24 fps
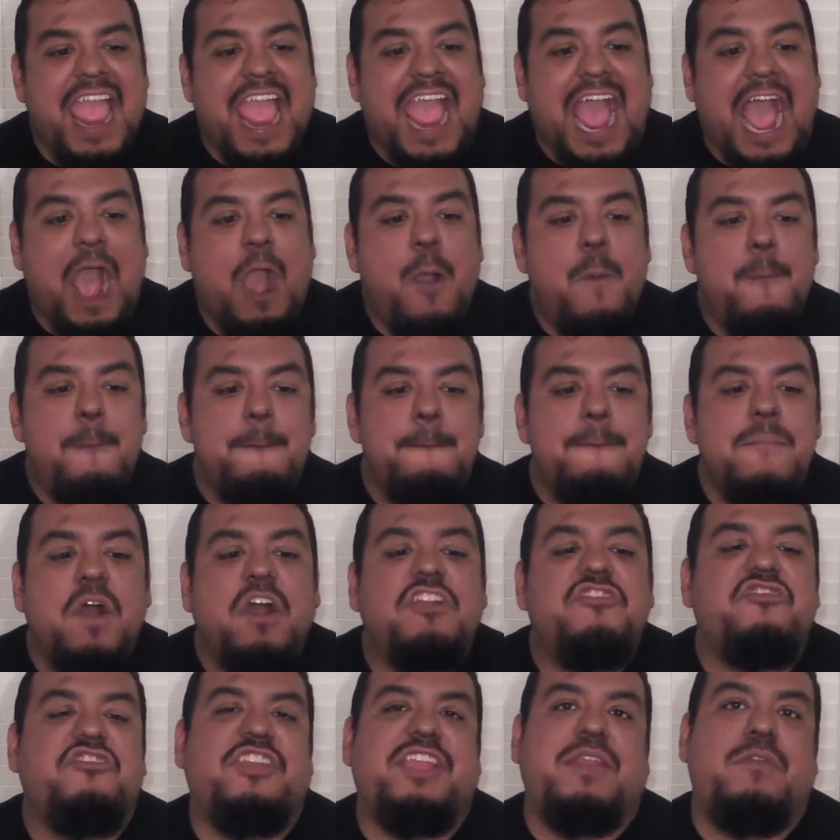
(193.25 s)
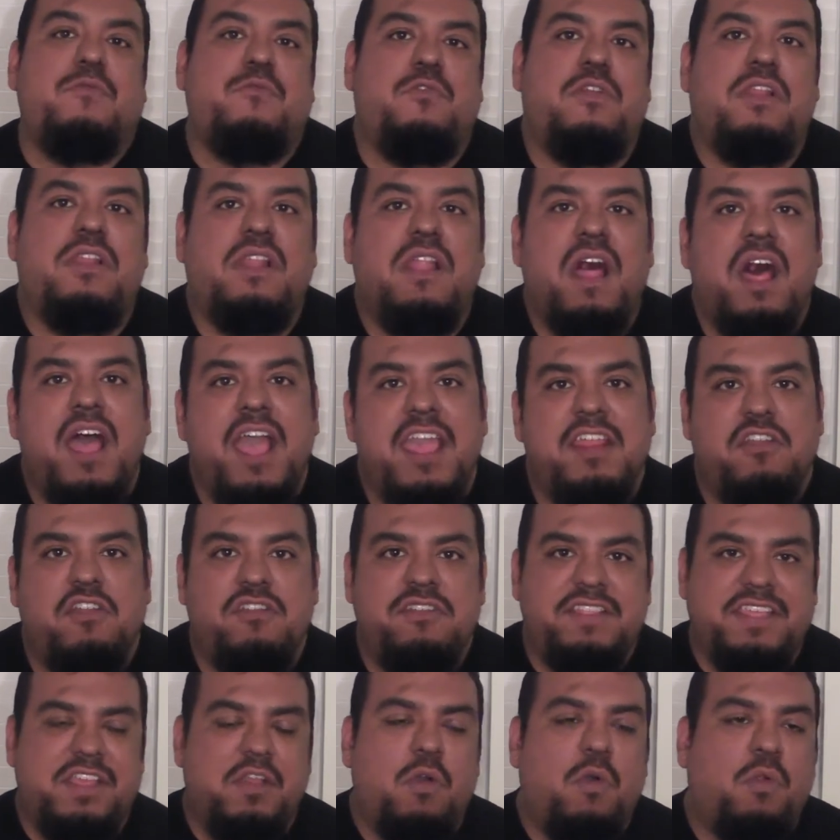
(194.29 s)
how much it relied on
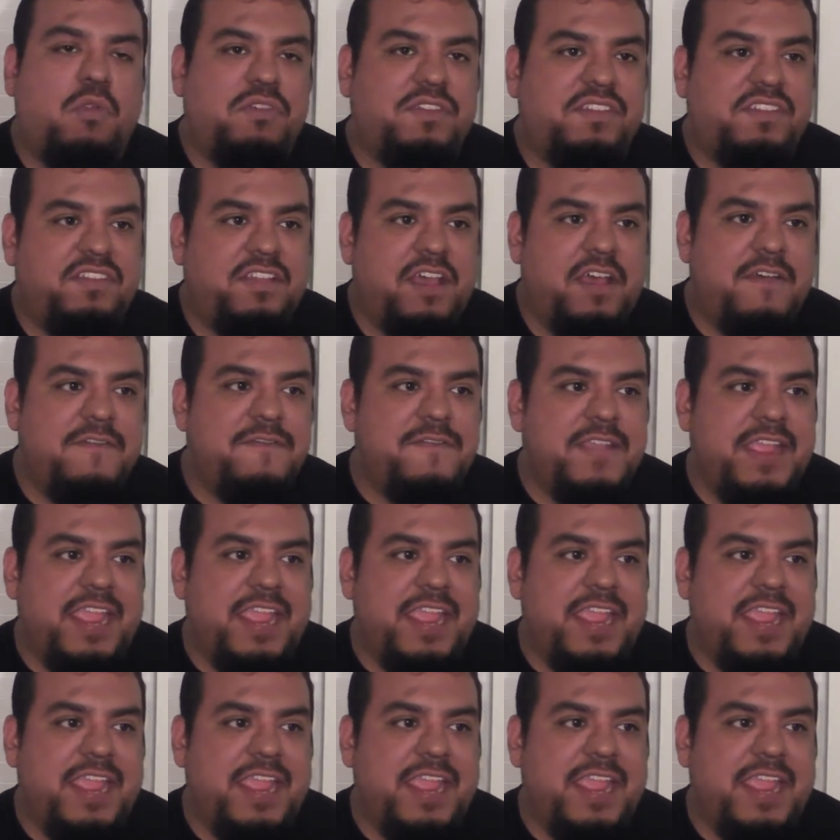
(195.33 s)
the old stuff.